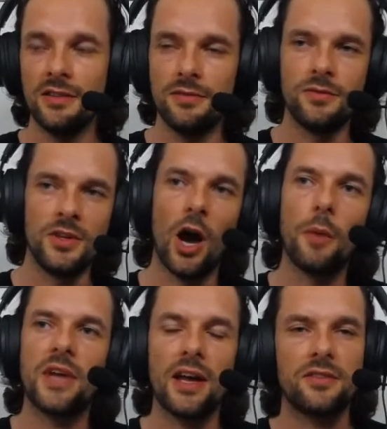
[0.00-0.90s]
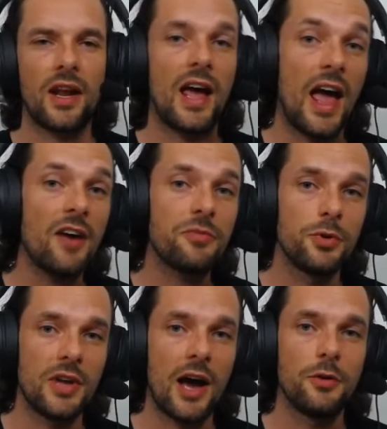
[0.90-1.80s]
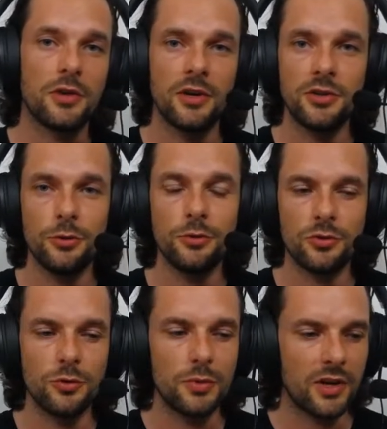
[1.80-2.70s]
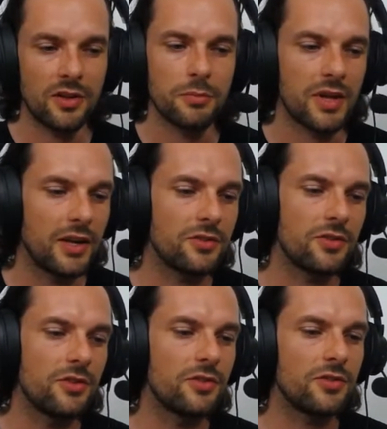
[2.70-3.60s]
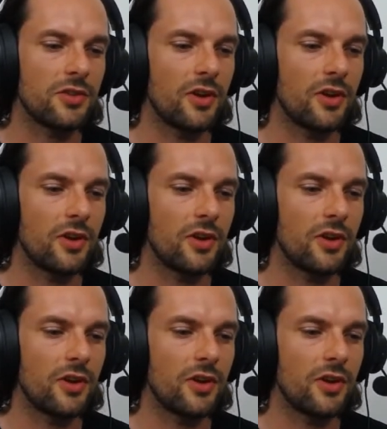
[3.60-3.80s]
the updates that I have put out on YouTube and other places